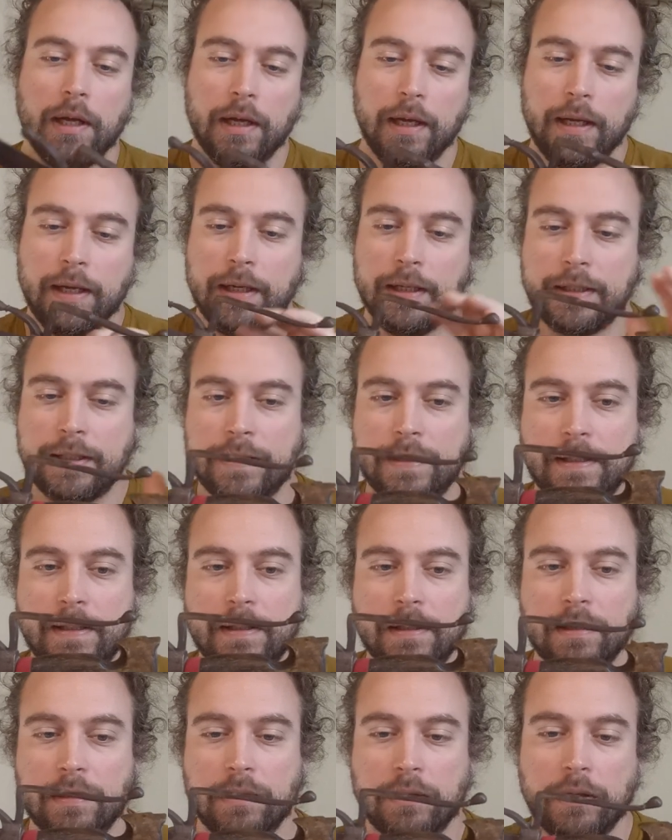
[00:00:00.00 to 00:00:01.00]

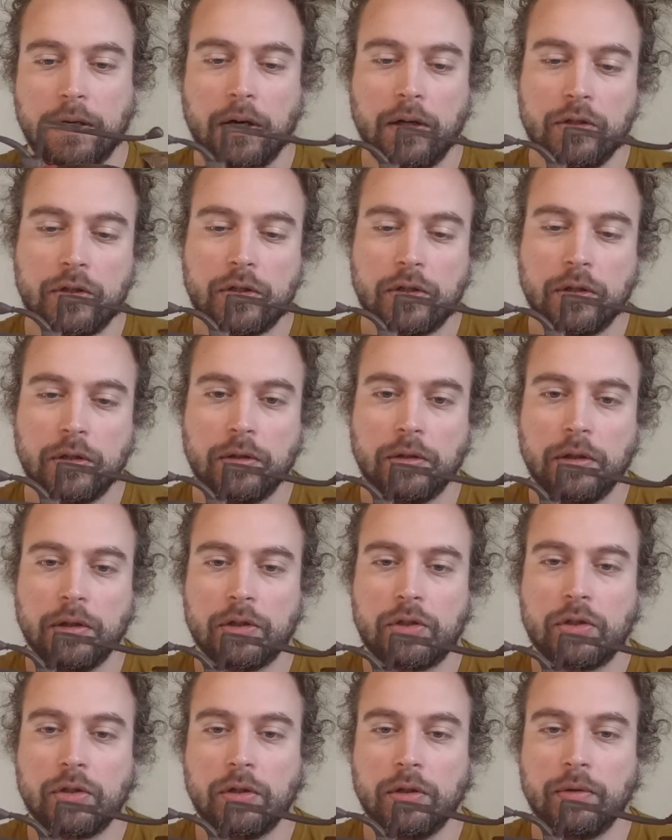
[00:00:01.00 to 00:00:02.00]
It's also a
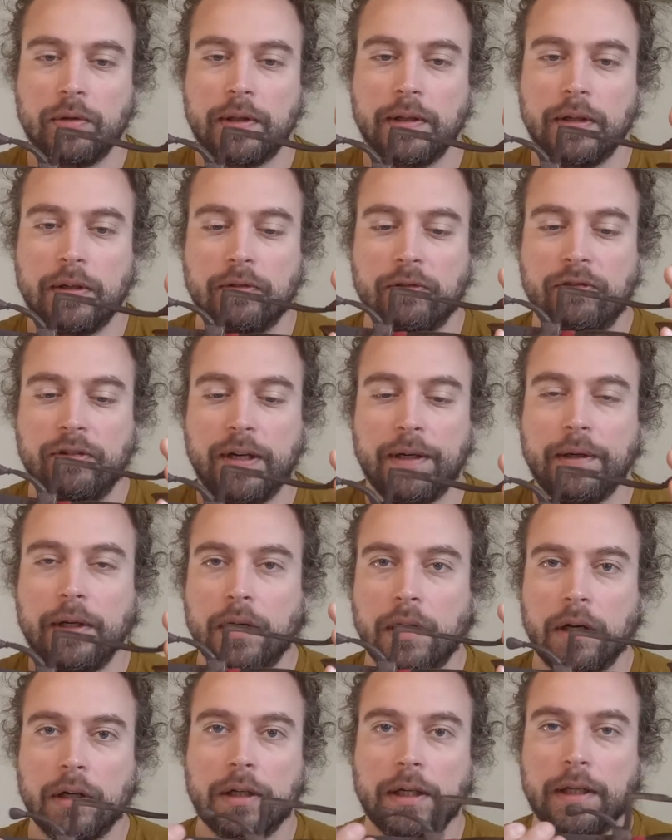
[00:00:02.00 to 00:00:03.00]
sword with a very
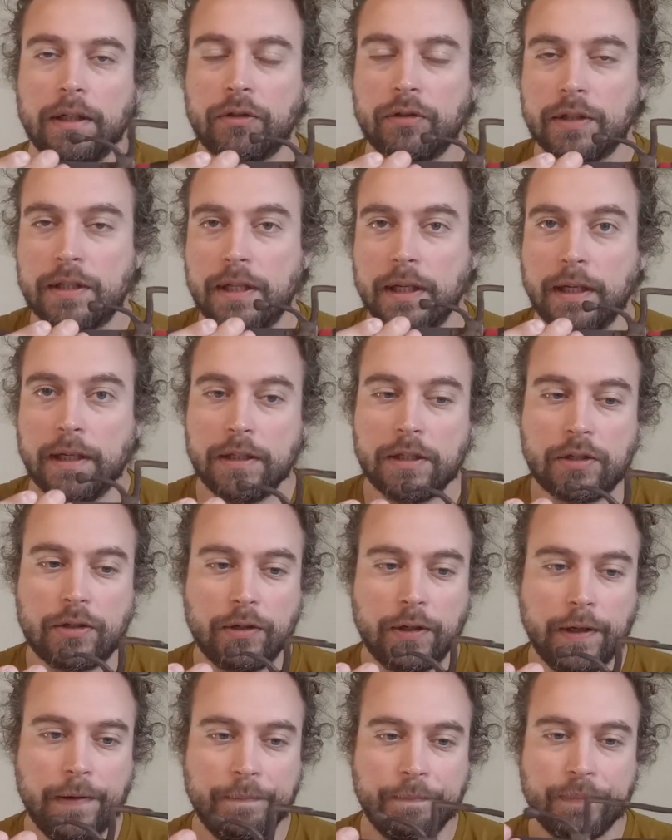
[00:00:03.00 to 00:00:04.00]
long and interesting
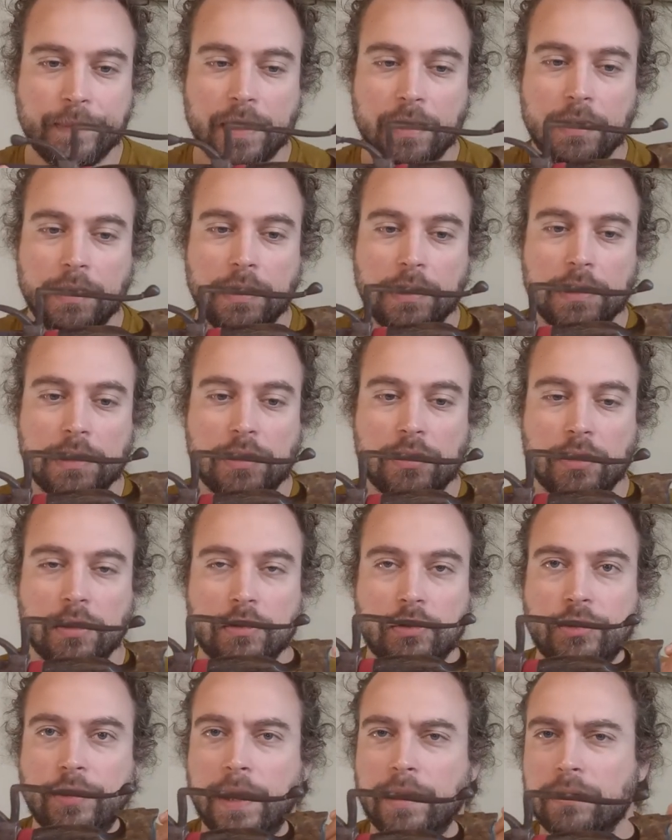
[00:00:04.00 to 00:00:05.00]
history that is
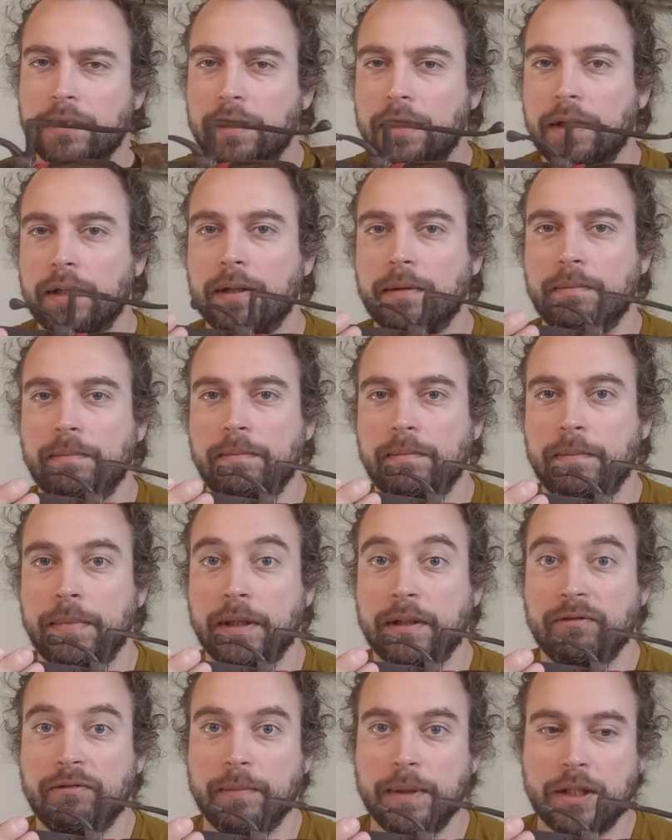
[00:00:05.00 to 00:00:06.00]
shrouded in a
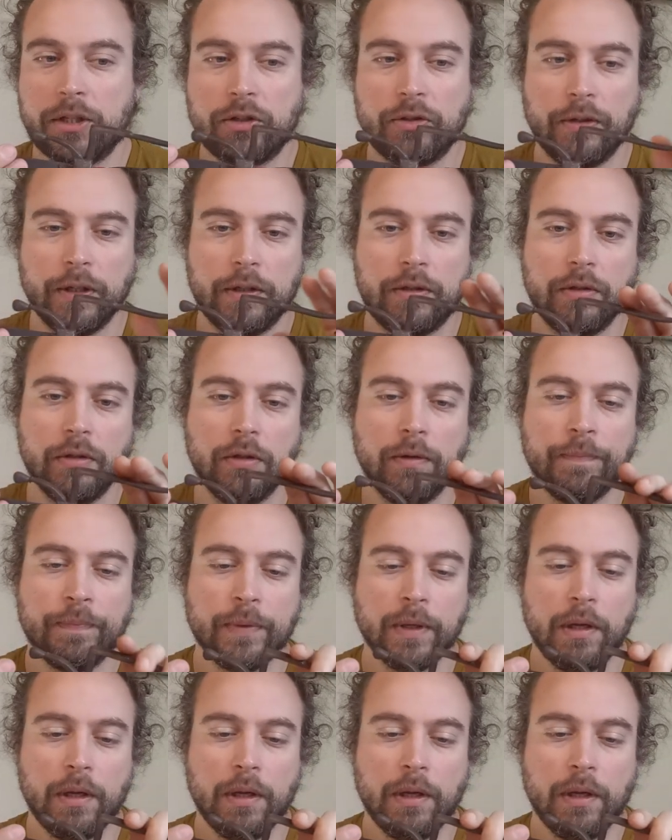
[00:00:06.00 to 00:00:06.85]
bit of mystery too.